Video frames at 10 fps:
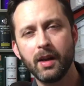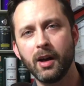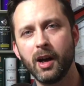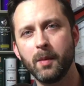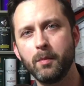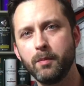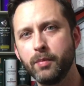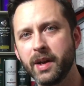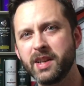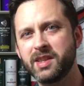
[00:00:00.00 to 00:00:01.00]

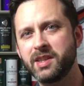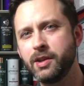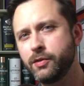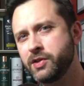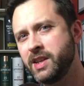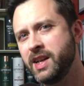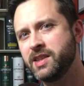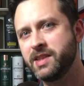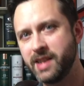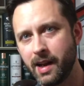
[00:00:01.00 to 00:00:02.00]
but it still
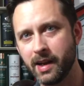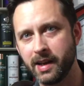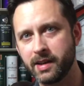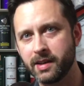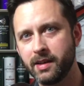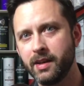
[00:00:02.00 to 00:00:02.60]
stays delicate,